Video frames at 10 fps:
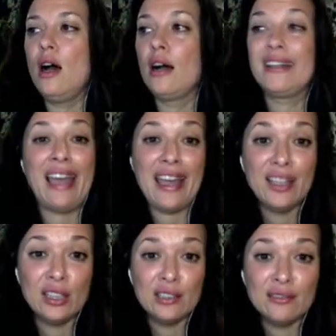
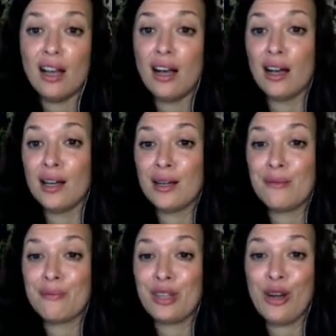kale. I
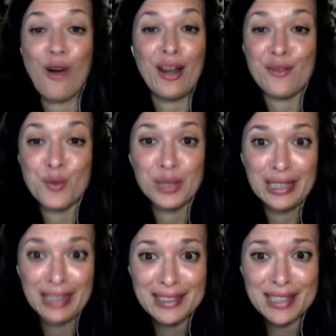never really liked